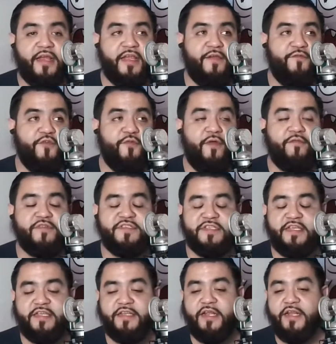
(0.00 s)
Like if you've never
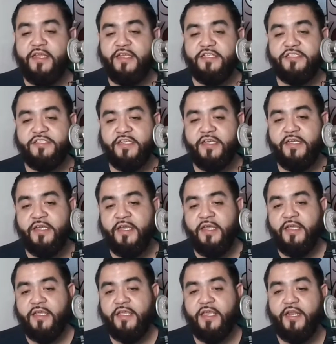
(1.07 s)
seen none of his shit,
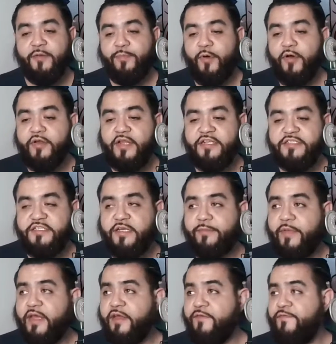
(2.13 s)
get up on that shit,
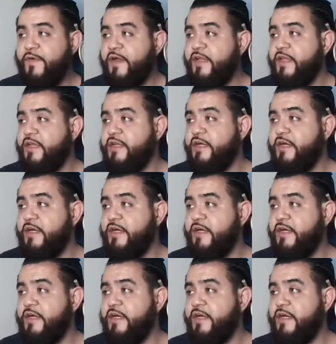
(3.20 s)
man. Fucking